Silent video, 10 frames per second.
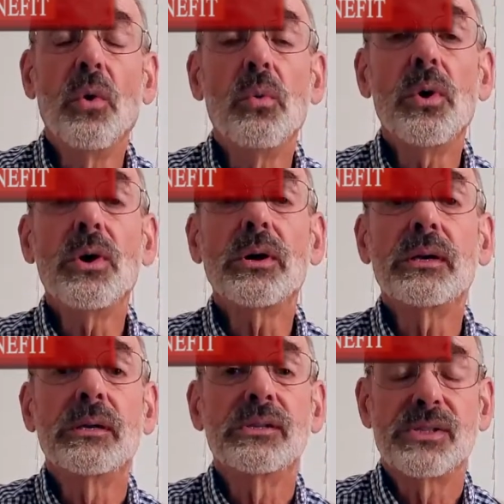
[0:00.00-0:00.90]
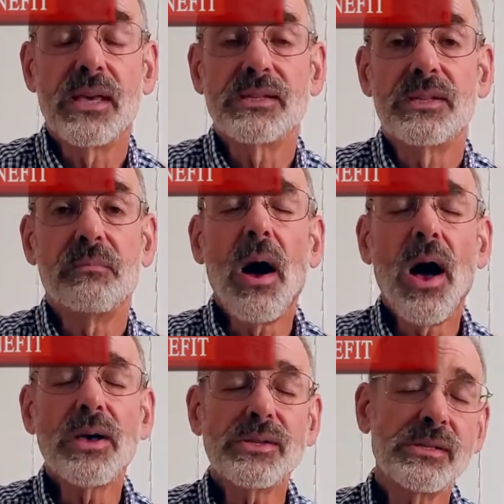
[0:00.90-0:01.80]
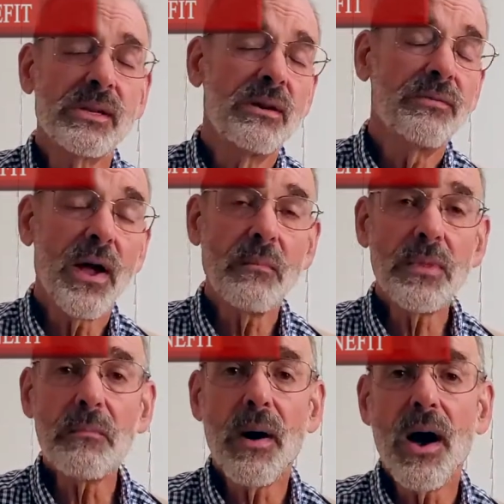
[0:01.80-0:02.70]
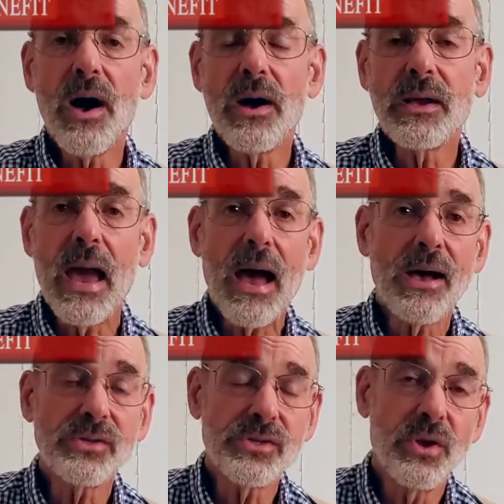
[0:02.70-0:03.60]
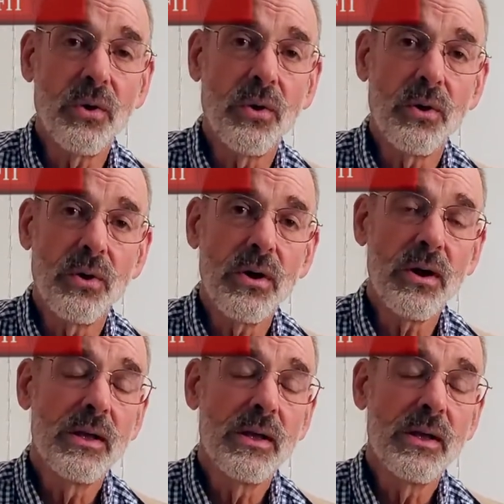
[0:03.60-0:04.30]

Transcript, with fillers: No work, says the boss from the bunkhouse door.